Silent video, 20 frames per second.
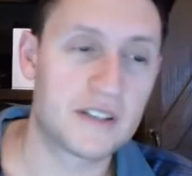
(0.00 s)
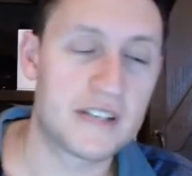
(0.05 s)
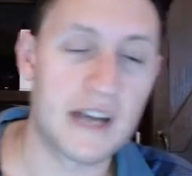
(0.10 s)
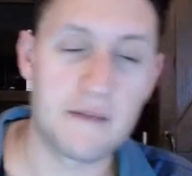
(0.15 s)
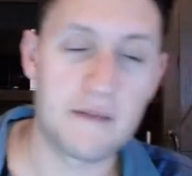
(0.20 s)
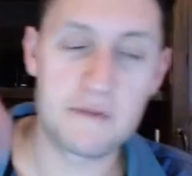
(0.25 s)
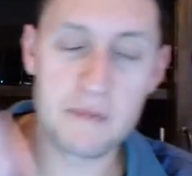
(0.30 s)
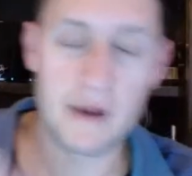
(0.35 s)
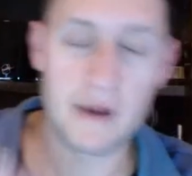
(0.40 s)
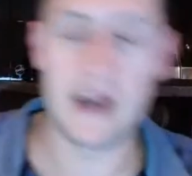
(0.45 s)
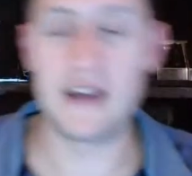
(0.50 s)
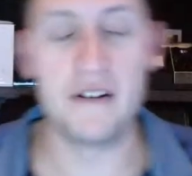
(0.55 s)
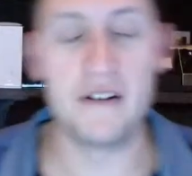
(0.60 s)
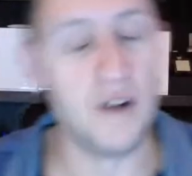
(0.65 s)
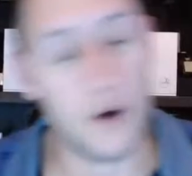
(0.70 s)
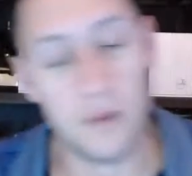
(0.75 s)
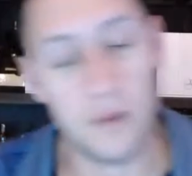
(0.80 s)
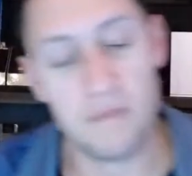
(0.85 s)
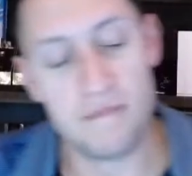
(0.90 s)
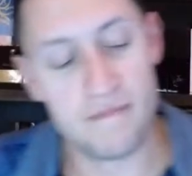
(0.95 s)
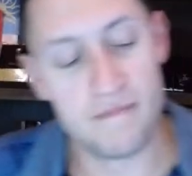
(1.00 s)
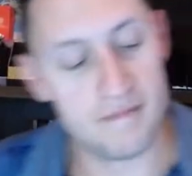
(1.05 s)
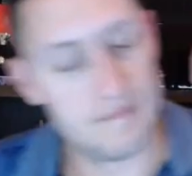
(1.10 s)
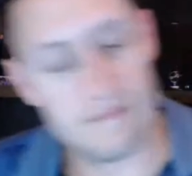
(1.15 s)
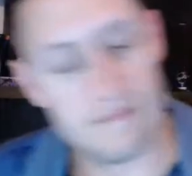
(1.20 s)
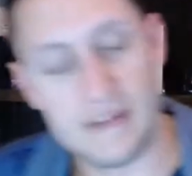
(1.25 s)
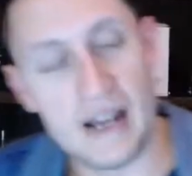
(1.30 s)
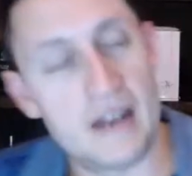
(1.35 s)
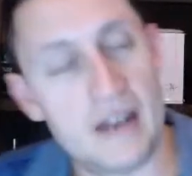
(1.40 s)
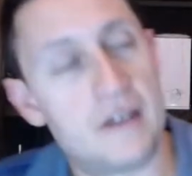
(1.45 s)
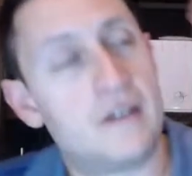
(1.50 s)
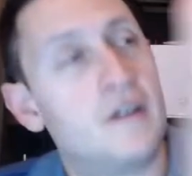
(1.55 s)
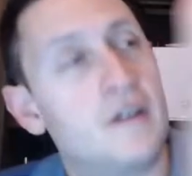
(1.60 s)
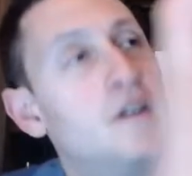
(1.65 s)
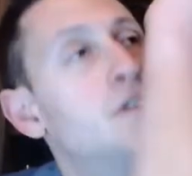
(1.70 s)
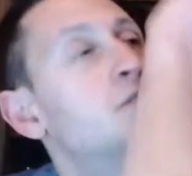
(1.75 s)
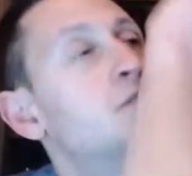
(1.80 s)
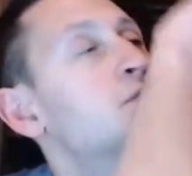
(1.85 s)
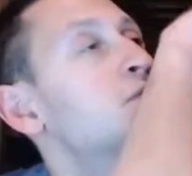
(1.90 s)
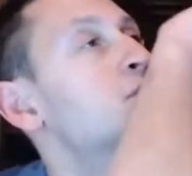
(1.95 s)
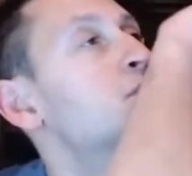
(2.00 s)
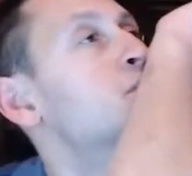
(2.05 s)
top spot. Nope, not at all.